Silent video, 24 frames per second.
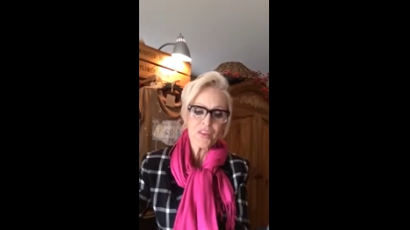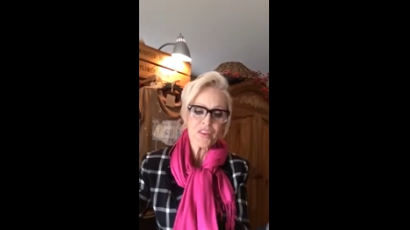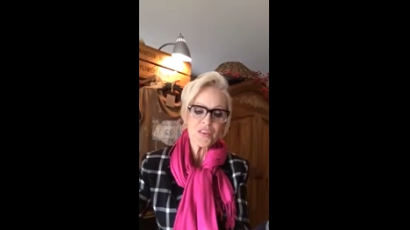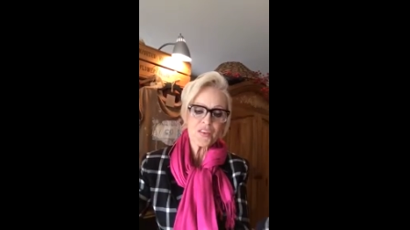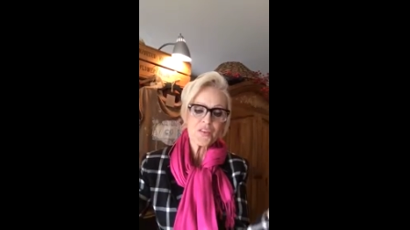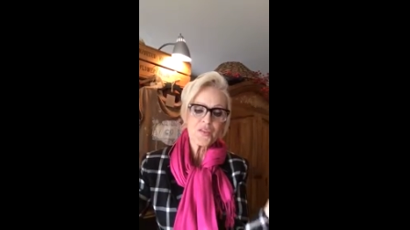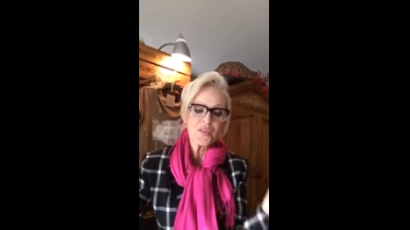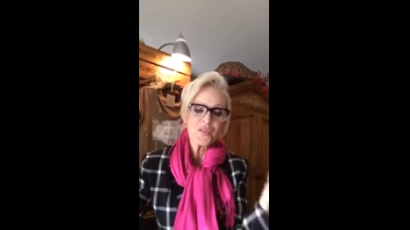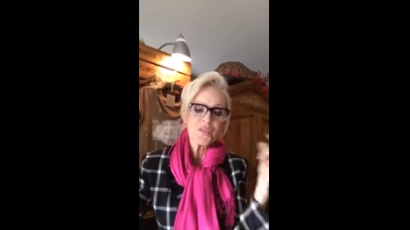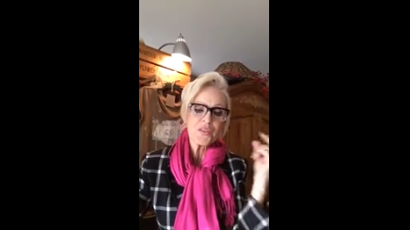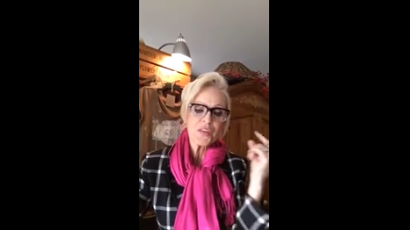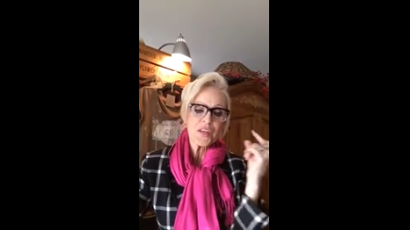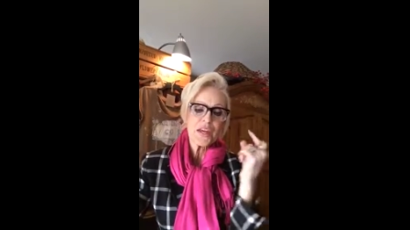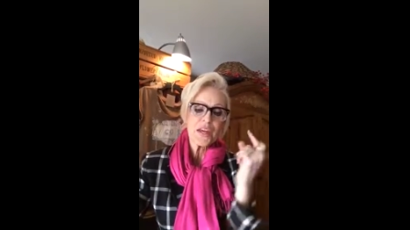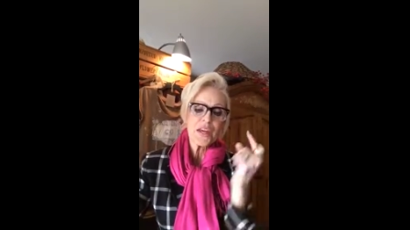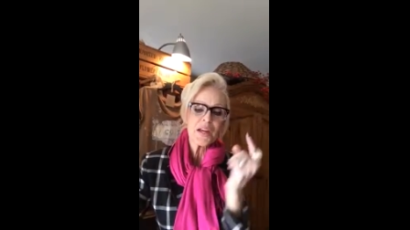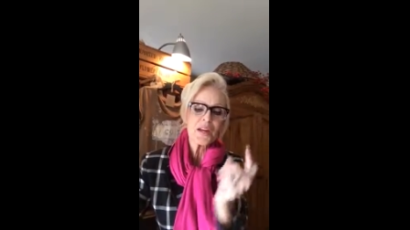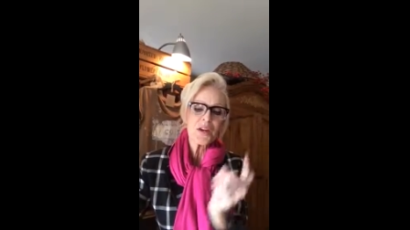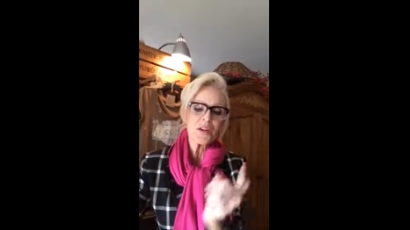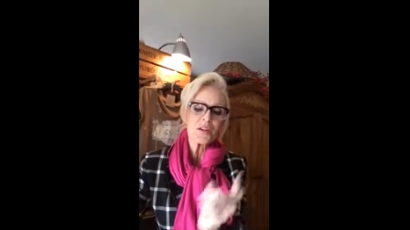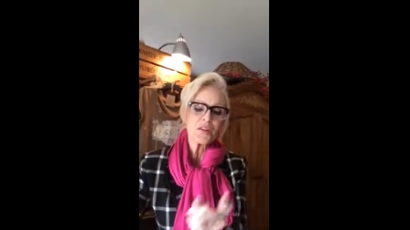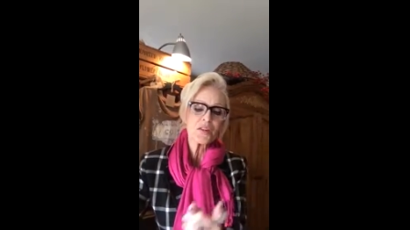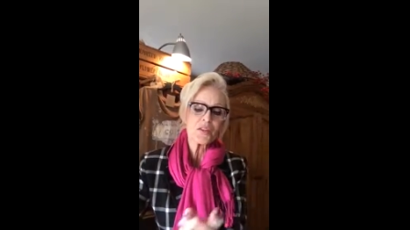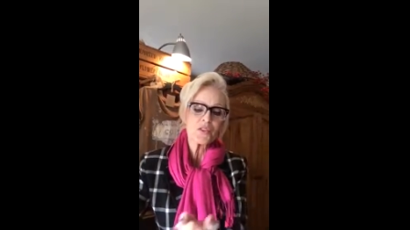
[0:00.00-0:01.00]
This is the
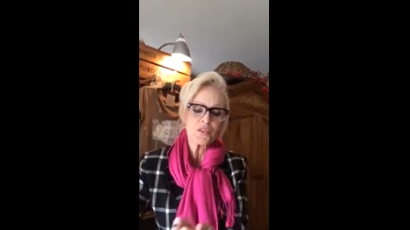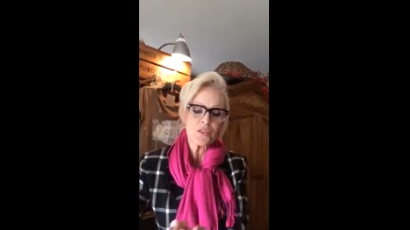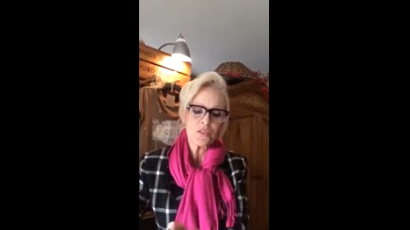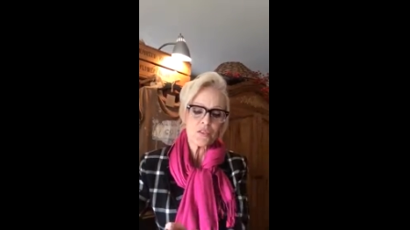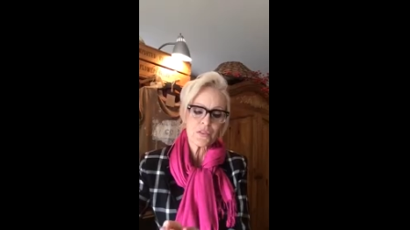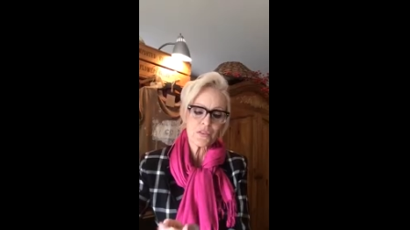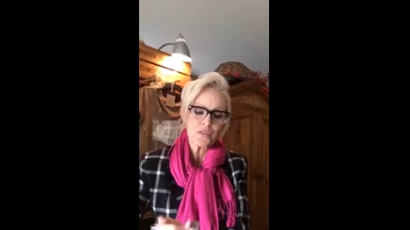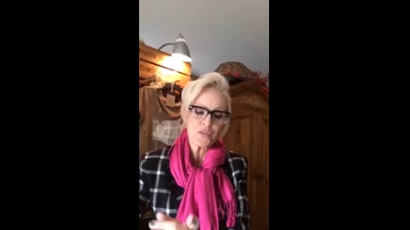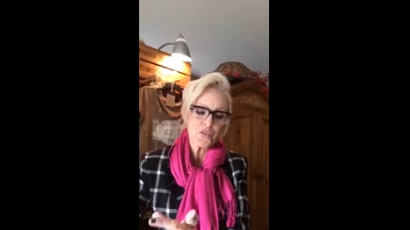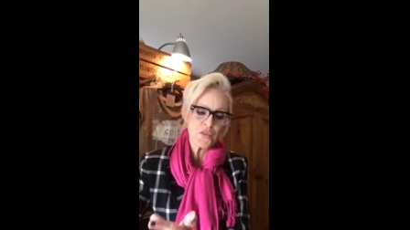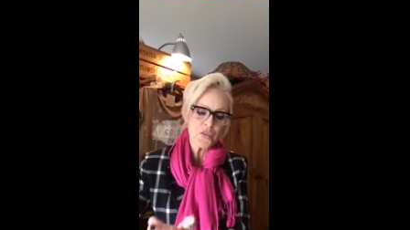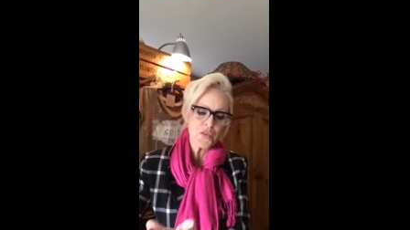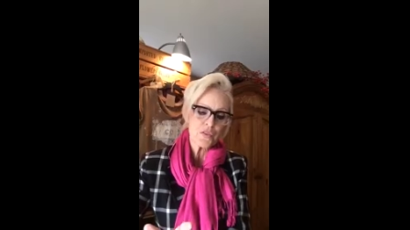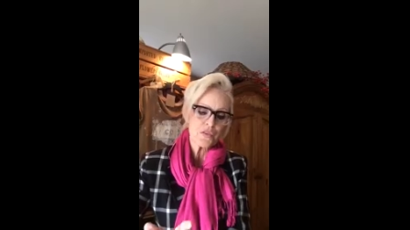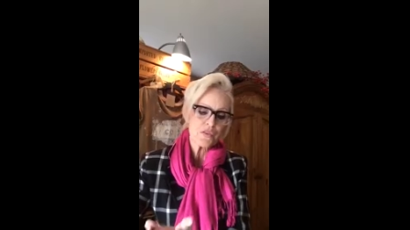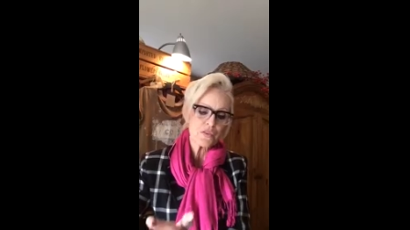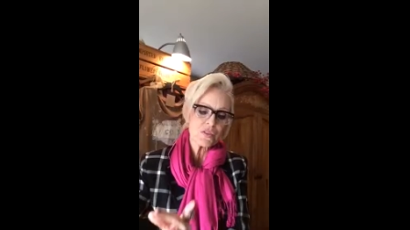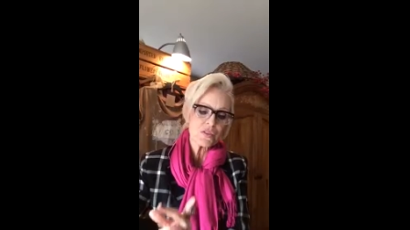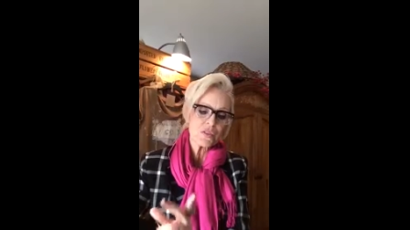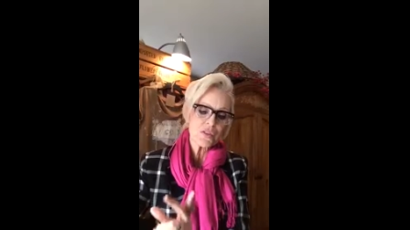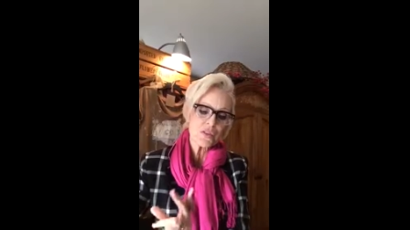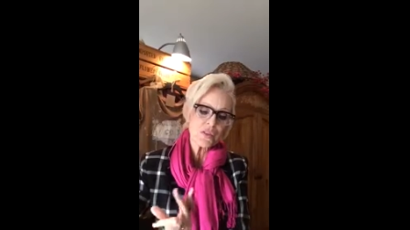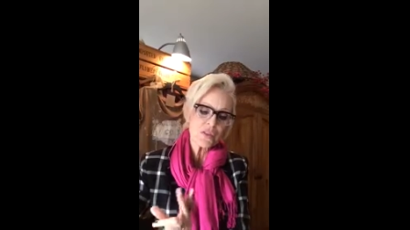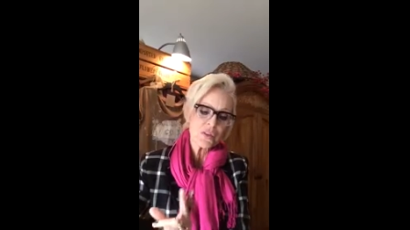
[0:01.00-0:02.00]
heritage of the
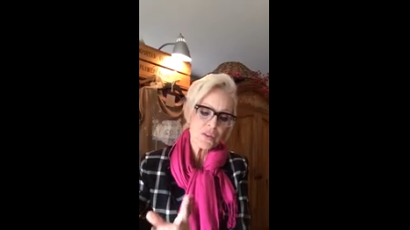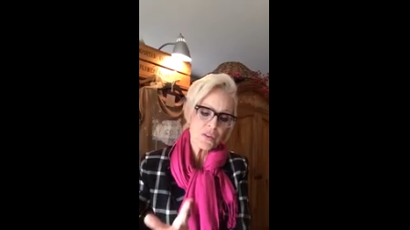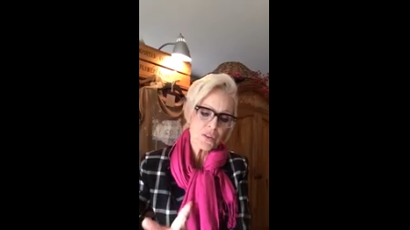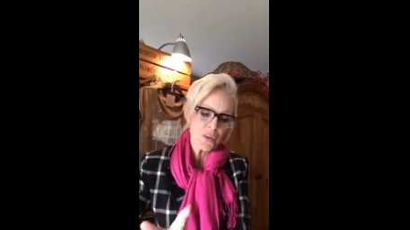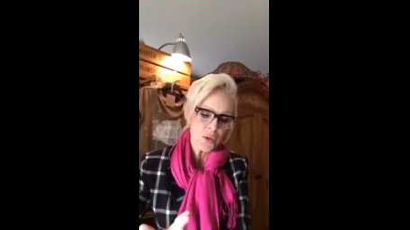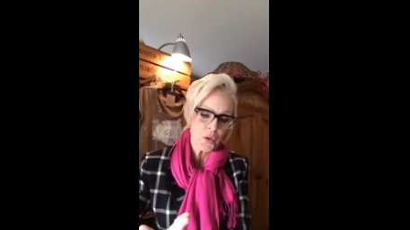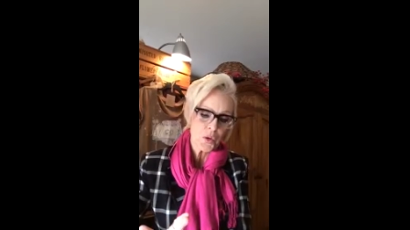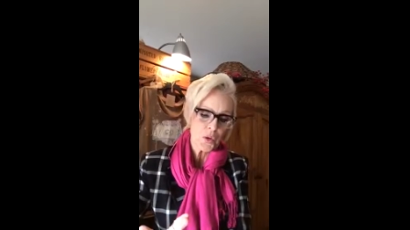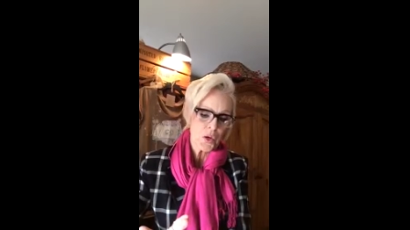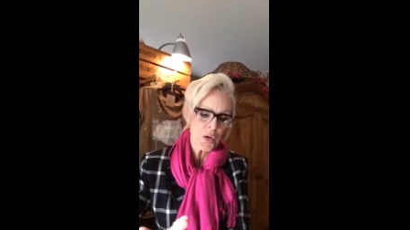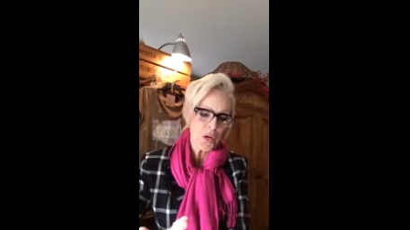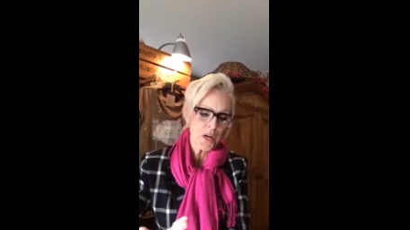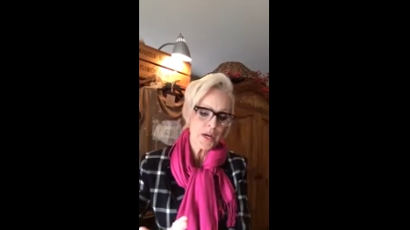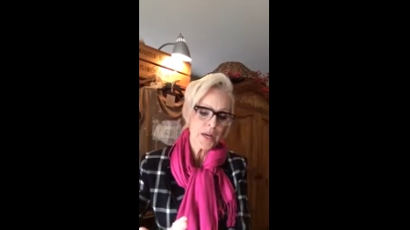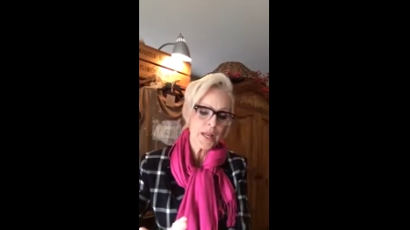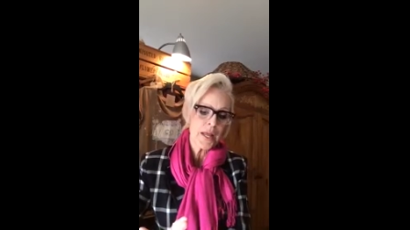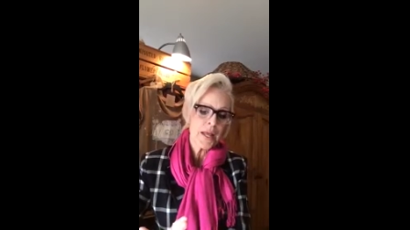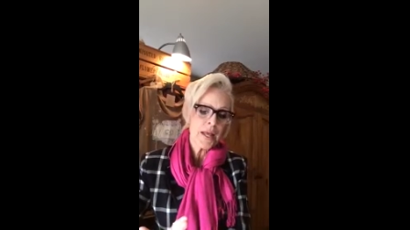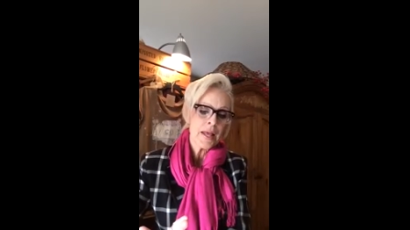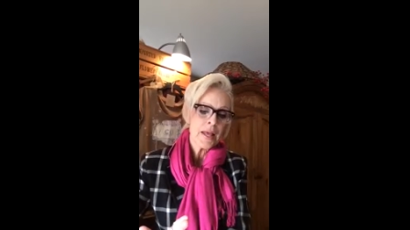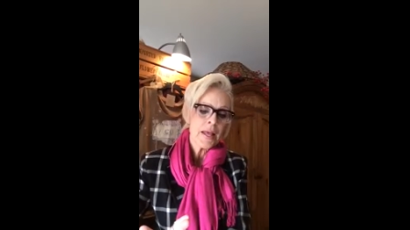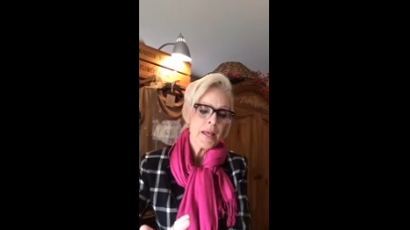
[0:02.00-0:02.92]
servants of the Lord,